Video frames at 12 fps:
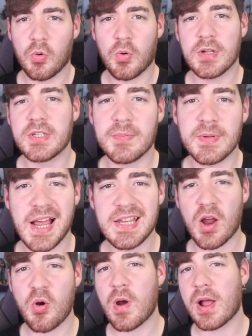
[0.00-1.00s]
What's up guys,
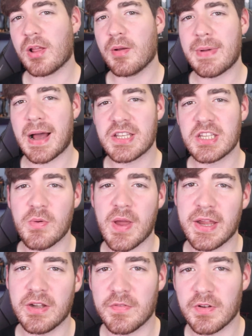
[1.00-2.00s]
and welcome back to
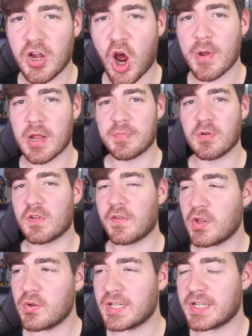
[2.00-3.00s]
another comic book
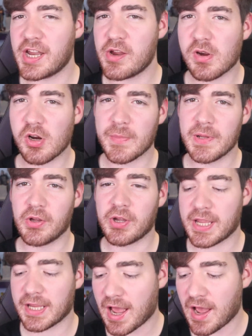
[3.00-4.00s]
review. Today we're going to be
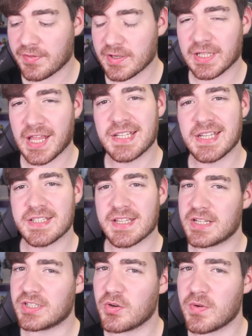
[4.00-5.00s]
looking at the latest
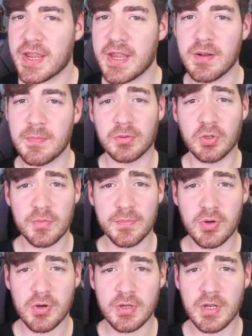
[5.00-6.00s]
issue in
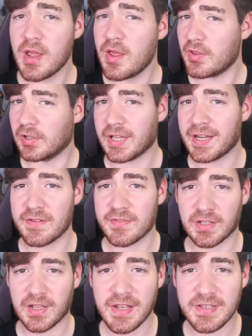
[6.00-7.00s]
Bloodborne, The Lady of
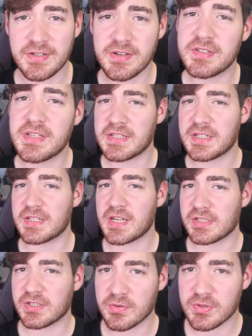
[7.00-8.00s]
the Lanterns. This is
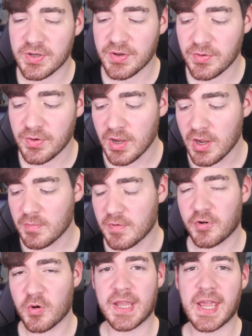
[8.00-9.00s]
issue 2.
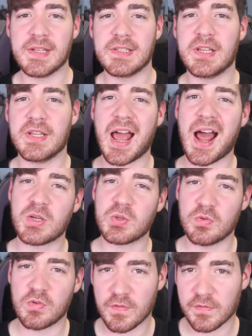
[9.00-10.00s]
Before we get into the
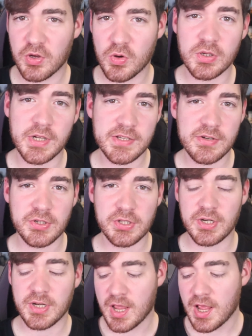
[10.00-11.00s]
actual review or
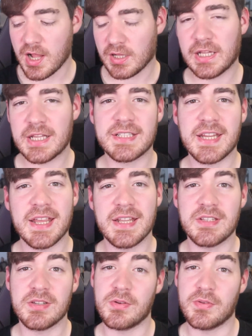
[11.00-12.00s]
discussion, let's get
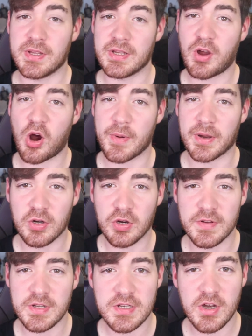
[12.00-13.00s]
into the comic
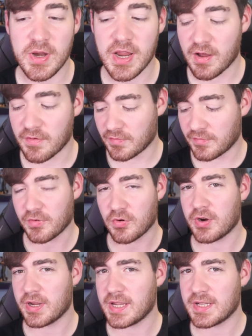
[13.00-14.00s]
covers. So we have
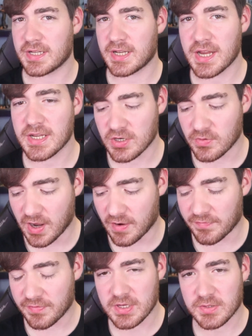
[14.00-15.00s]
4 here today. So we
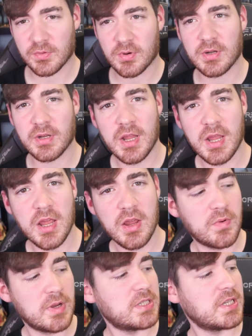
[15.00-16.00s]
have this one,
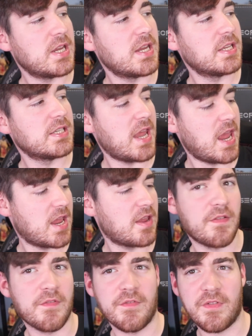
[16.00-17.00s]
which is a
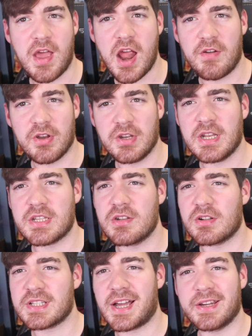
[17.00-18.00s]
variant. It's
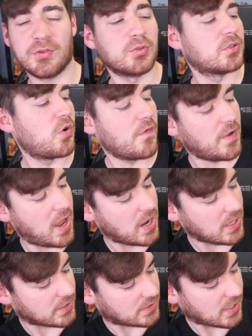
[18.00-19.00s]
not titled cover
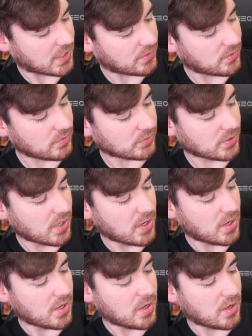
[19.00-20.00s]
A, it's titled
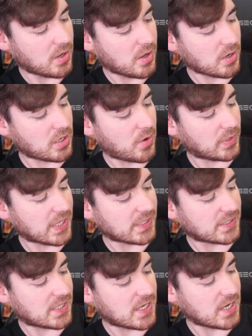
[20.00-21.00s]

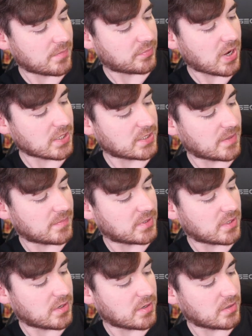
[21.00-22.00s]
Kolinsky and Brad
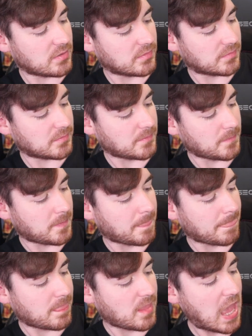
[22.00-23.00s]
Simpson
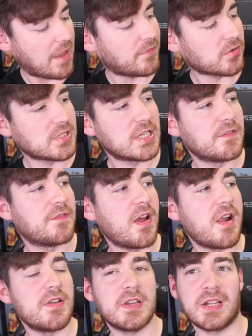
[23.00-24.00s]
FOC
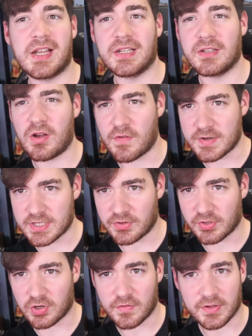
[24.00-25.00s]
variant, and obviously on
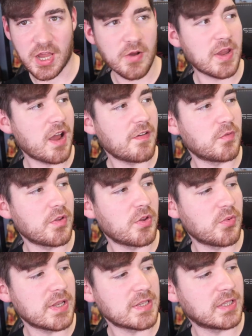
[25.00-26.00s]
the cover there we have one of the
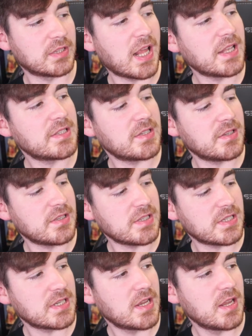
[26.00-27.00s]
Winter
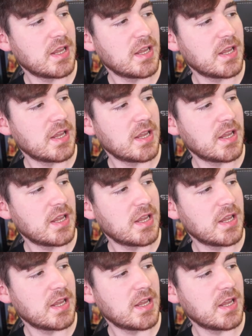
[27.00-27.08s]
Lanterns